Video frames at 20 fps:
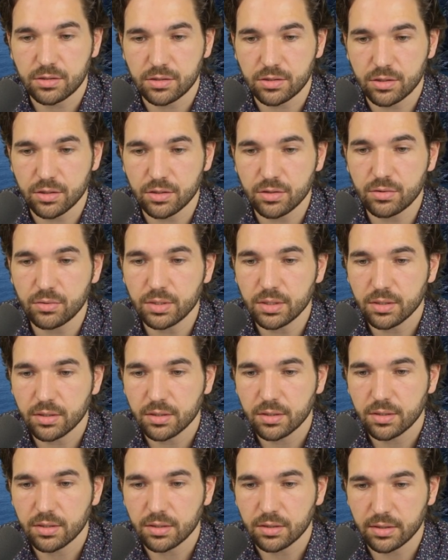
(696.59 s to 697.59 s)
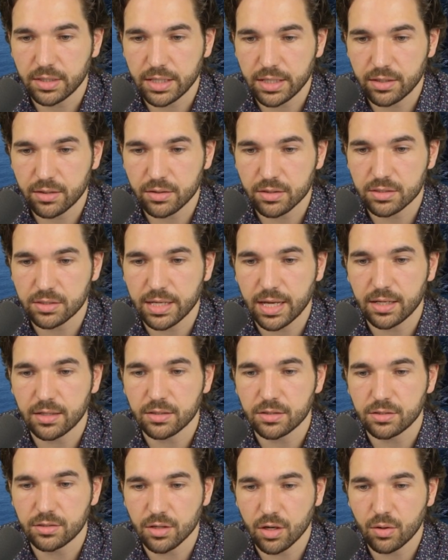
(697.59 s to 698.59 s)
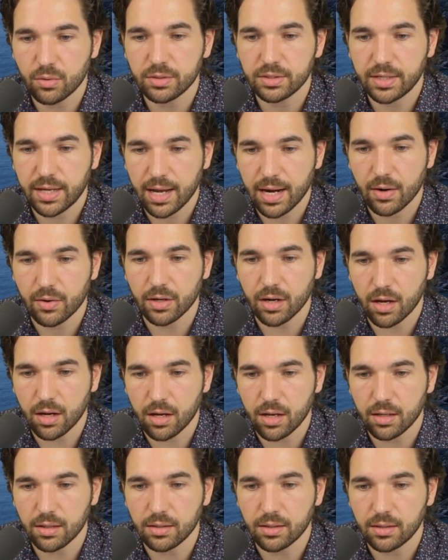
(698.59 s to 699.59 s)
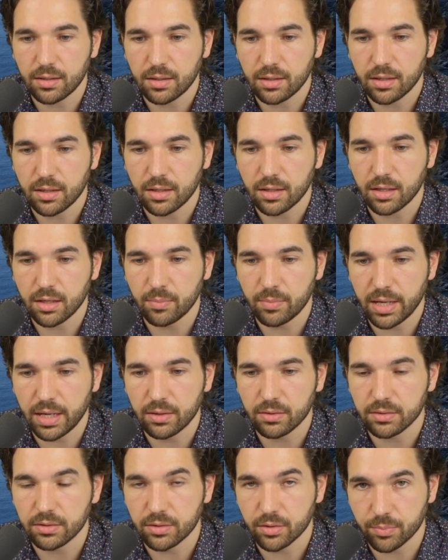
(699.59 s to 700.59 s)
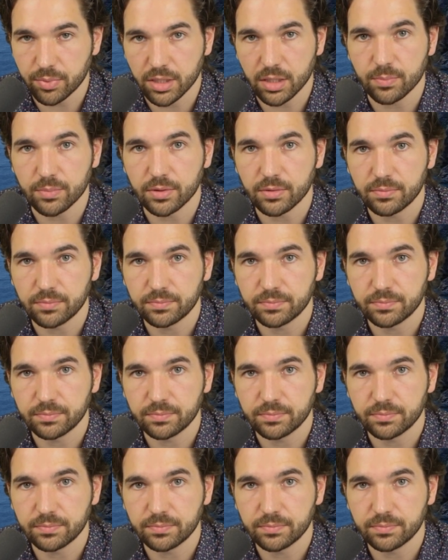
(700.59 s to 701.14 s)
Two leaders that don't care at all about their people.